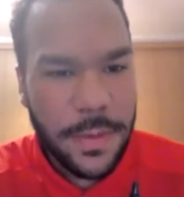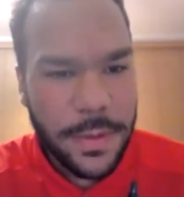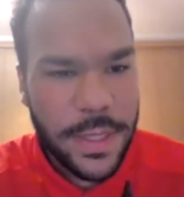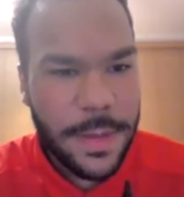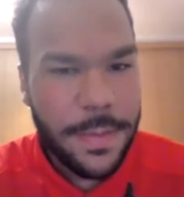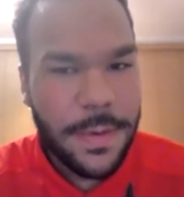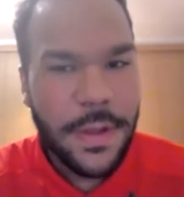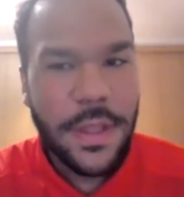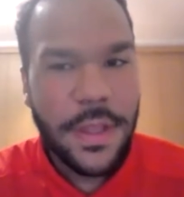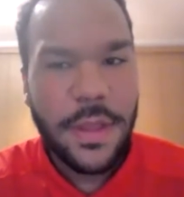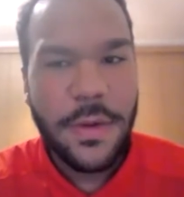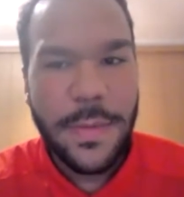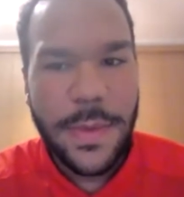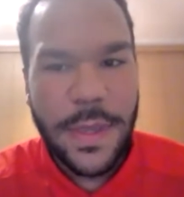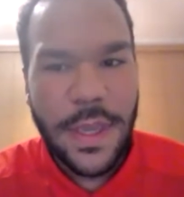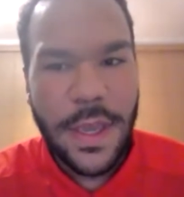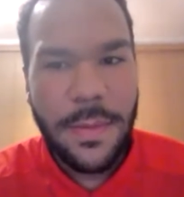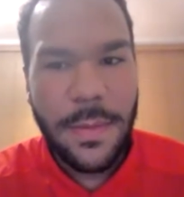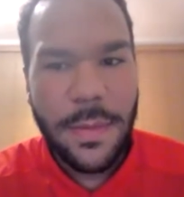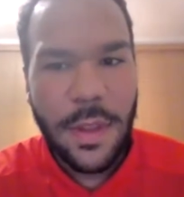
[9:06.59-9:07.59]
Typically it will
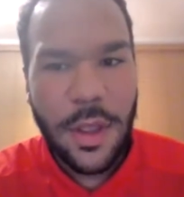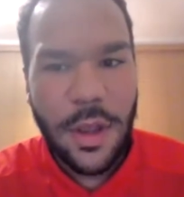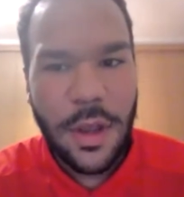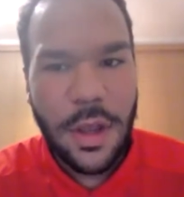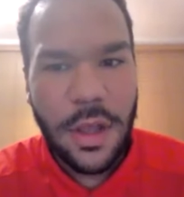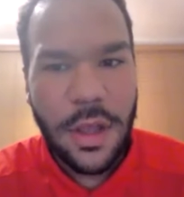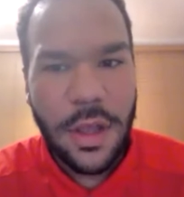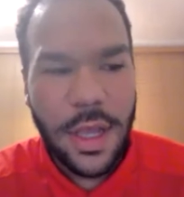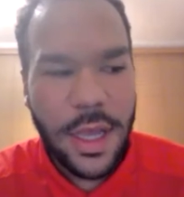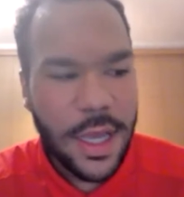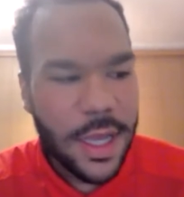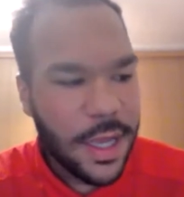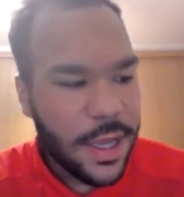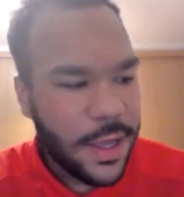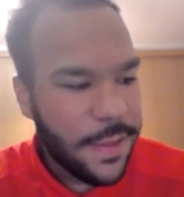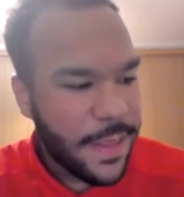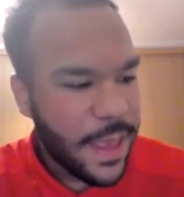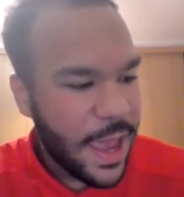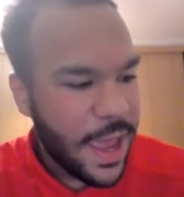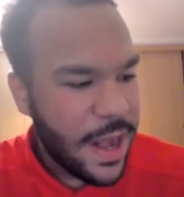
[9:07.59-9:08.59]
become
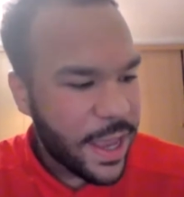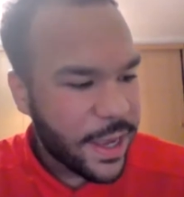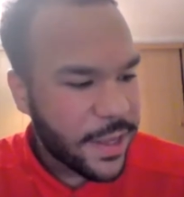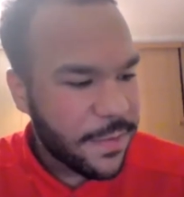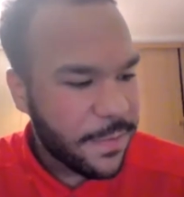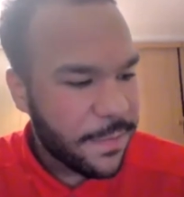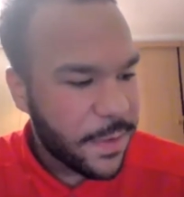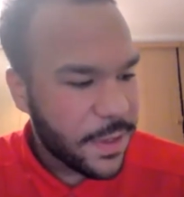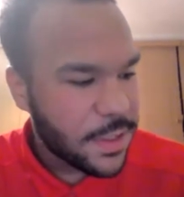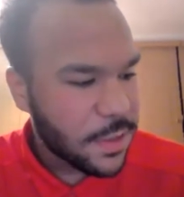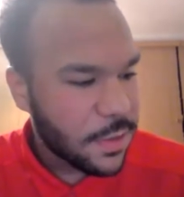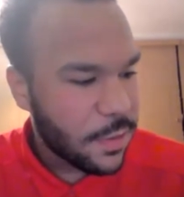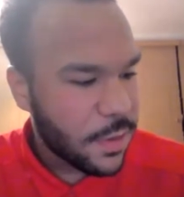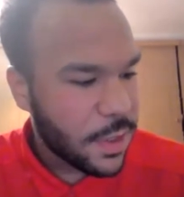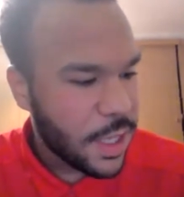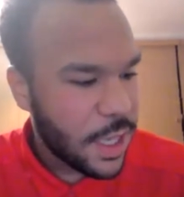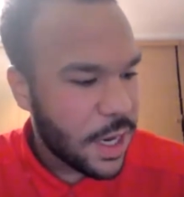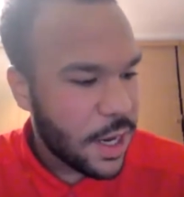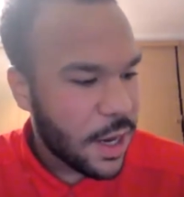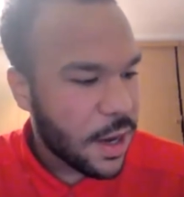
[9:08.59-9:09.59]
law that next fiscal
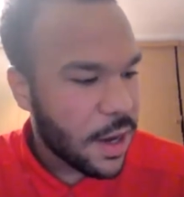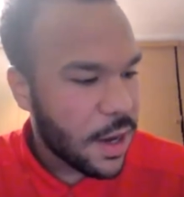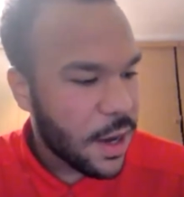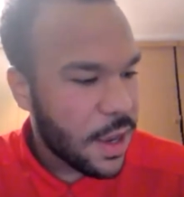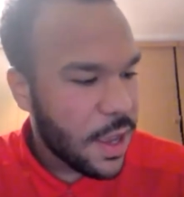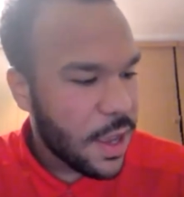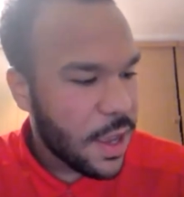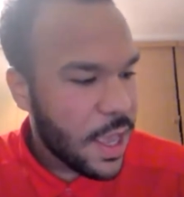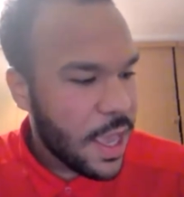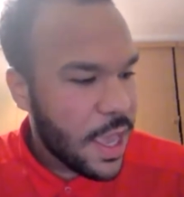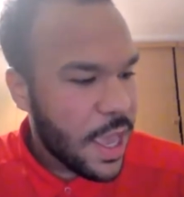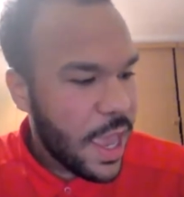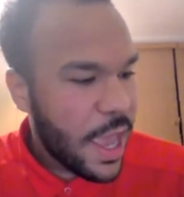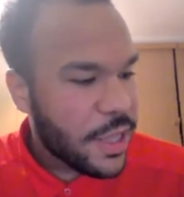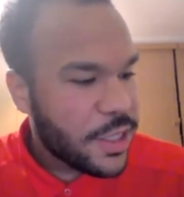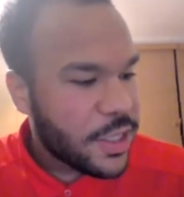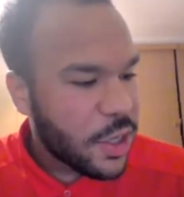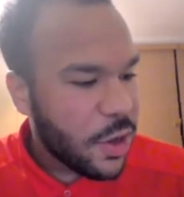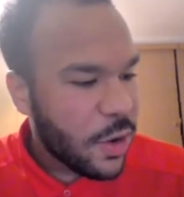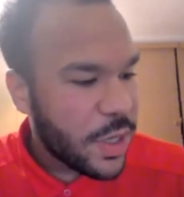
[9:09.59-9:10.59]
year.
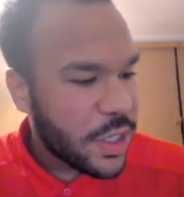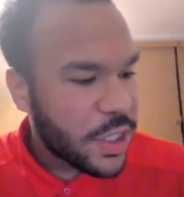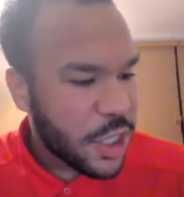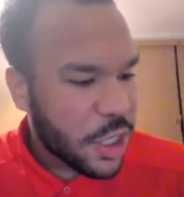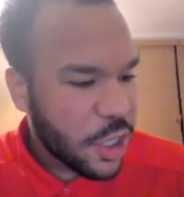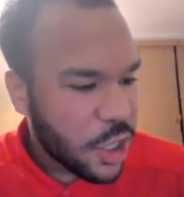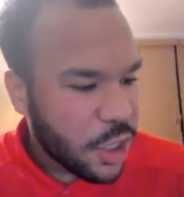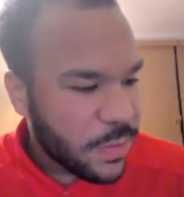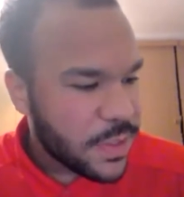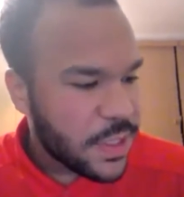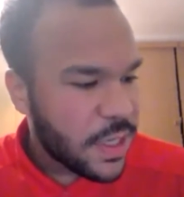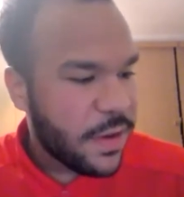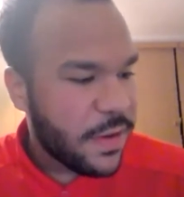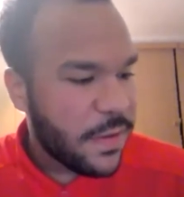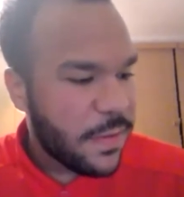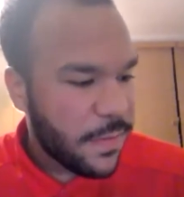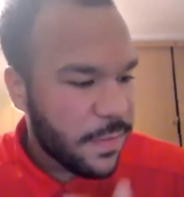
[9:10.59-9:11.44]
And so in terms of